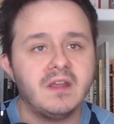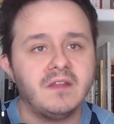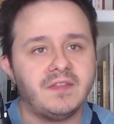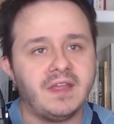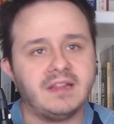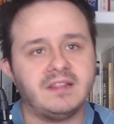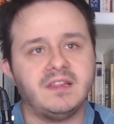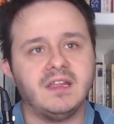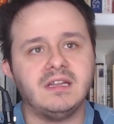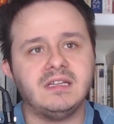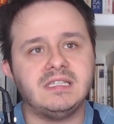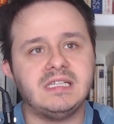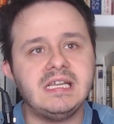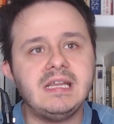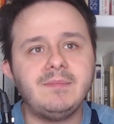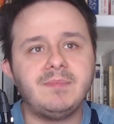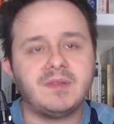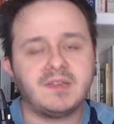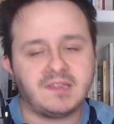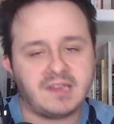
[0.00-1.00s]
That the
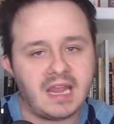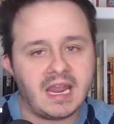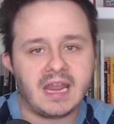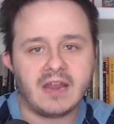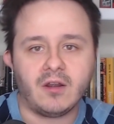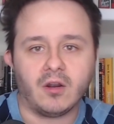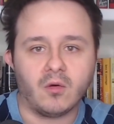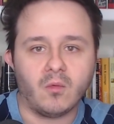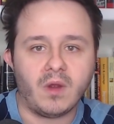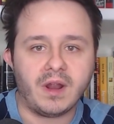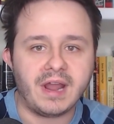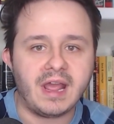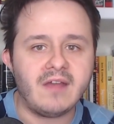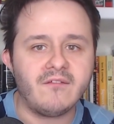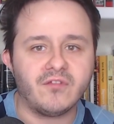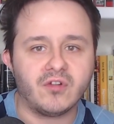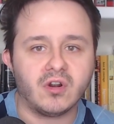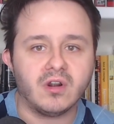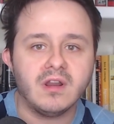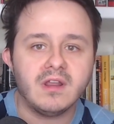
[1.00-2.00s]
deep state or
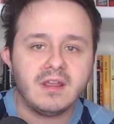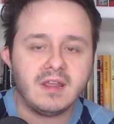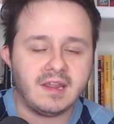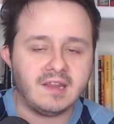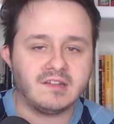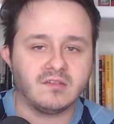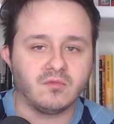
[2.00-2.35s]
whatever is